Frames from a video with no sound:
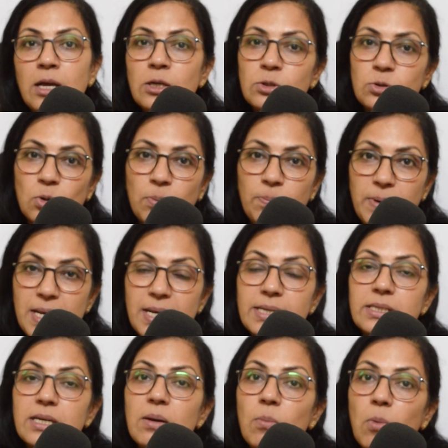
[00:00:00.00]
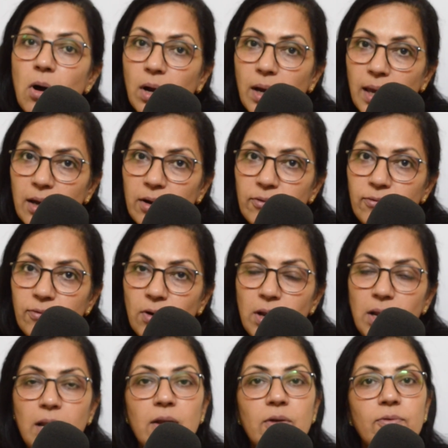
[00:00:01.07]
So be little more
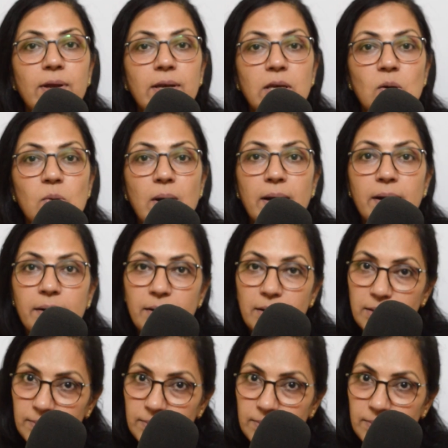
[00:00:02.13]
careful when you are